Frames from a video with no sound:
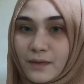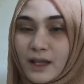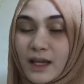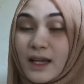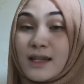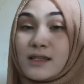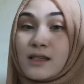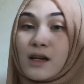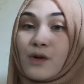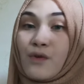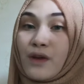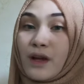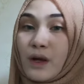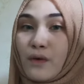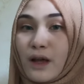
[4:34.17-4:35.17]
It is a
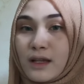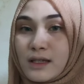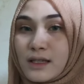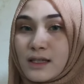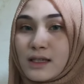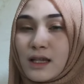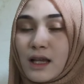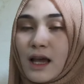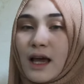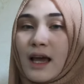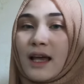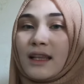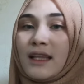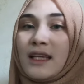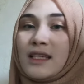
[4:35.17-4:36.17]
request.
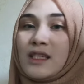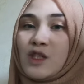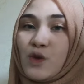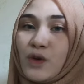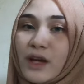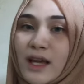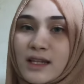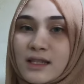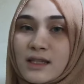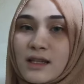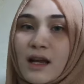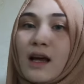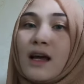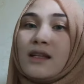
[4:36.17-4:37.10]
And he suggests